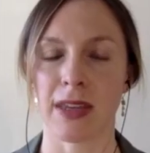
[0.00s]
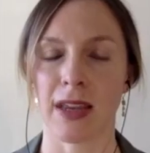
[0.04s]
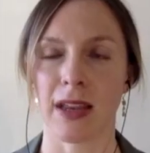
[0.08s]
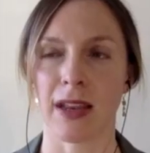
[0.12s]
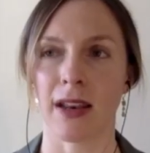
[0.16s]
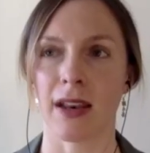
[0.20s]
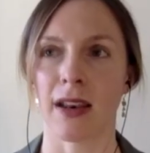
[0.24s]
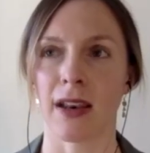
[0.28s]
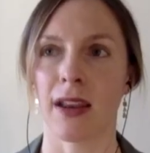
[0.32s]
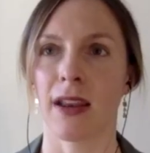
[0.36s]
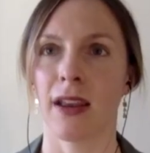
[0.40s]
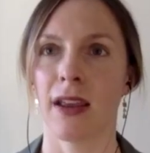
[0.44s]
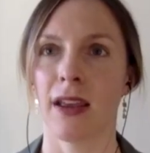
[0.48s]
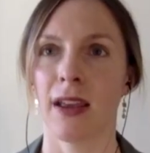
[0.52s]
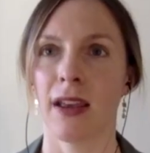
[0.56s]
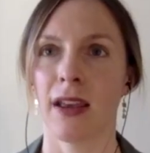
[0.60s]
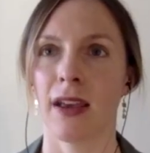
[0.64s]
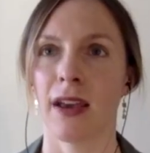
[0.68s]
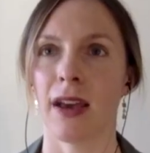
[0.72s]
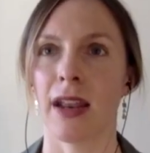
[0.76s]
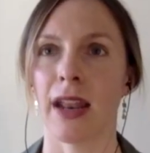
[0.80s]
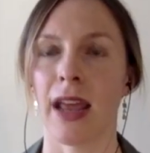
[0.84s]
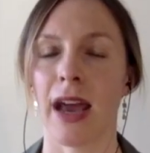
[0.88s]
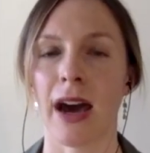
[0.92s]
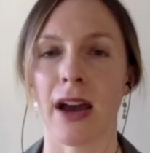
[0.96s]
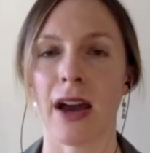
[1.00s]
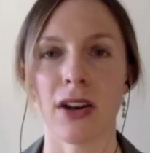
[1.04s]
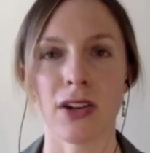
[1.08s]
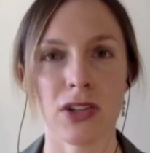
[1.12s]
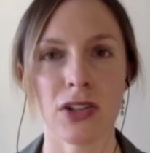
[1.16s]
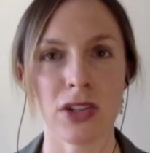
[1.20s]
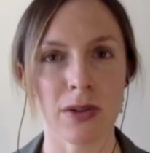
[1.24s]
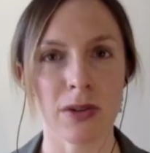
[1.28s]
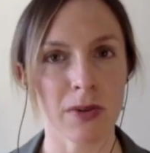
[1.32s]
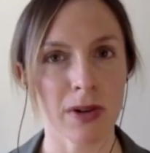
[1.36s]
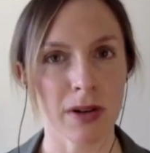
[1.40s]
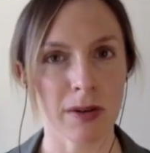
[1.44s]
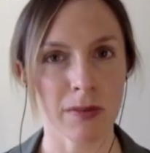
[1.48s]
and how does
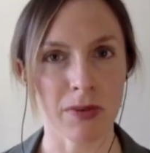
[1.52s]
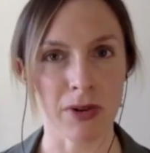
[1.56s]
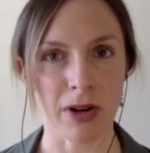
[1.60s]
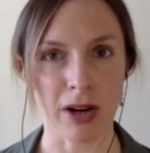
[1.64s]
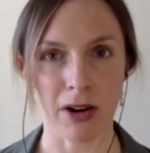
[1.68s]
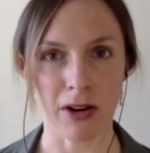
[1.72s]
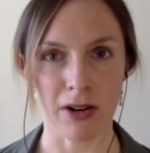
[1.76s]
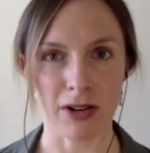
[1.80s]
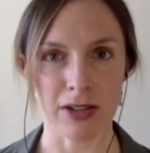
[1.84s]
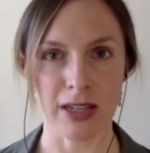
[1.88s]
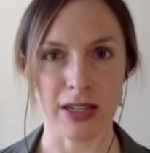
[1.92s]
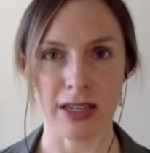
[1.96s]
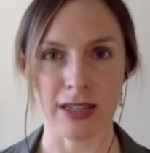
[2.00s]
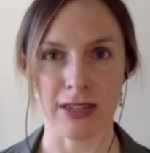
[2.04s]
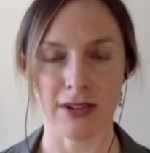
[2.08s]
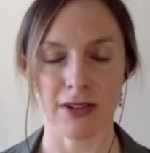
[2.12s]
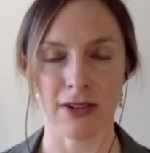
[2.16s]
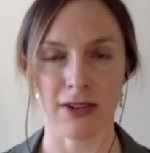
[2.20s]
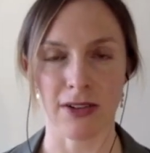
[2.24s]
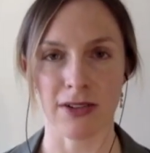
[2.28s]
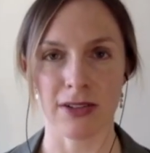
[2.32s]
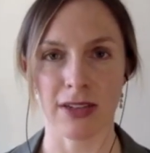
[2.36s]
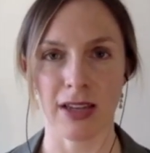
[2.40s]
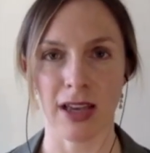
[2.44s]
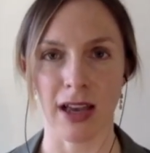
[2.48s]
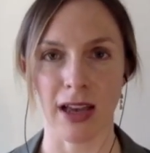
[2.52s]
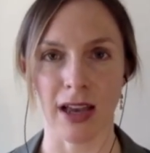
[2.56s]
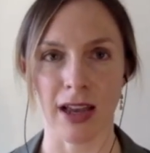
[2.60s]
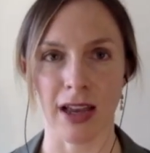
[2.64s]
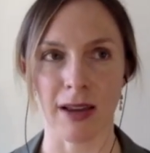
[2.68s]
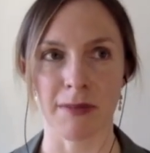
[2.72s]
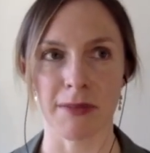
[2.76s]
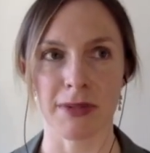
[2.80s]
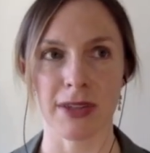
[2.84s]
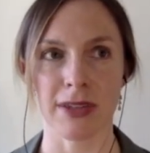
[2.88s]
she want to prioritize her time.